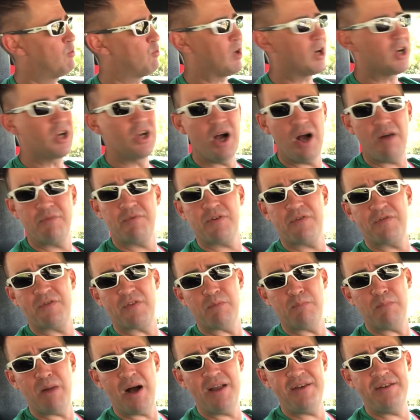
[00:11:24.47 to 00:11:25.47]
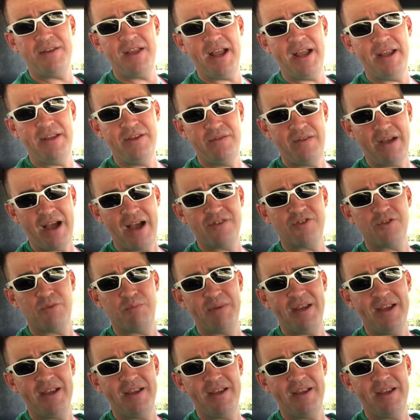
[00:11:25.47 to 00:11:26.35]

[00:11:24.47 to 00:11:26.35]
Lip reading: Recover for Monday. You guys will